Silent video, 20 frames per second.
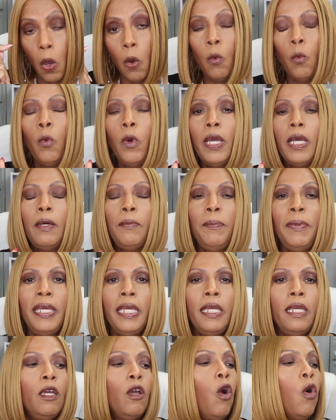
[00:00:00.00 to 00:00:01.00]
will
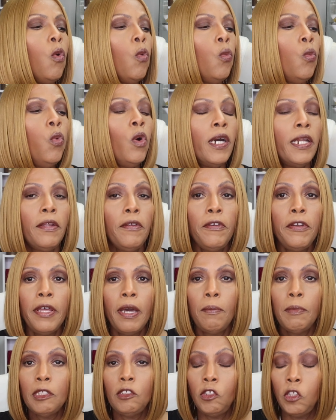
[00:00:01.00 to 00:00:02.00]
be winner
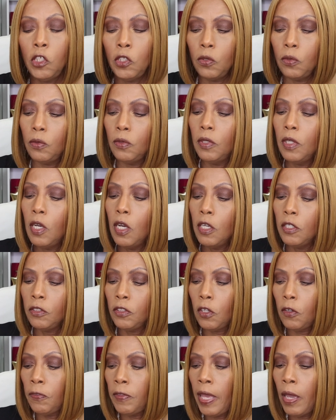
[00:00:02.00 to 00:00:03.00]
number two.
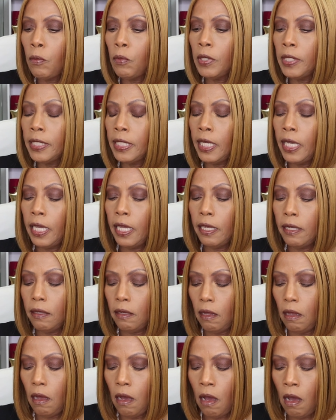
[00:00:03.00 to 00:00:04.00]
So they would get
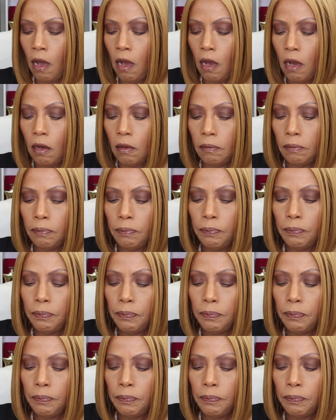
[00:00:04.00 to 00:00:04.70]
um,